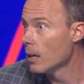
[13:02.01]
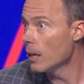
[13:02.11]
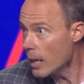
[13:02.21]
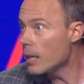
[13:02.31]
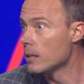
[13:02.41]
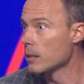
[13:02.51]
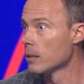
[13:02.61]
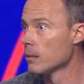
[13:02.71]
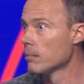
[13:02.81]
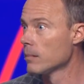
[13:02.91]
It is.
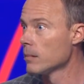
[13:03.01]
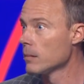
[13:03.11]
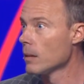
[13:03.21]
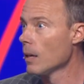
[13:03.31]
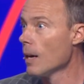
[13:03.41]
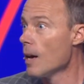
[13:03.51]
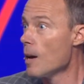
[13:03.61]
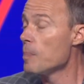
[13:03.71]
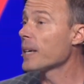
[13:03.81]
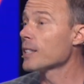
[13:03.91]

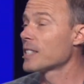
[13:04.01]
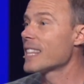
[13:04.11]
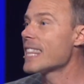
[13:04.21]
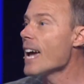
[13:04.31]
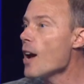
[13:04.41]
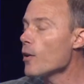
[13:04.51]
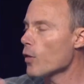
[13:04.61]
Because there,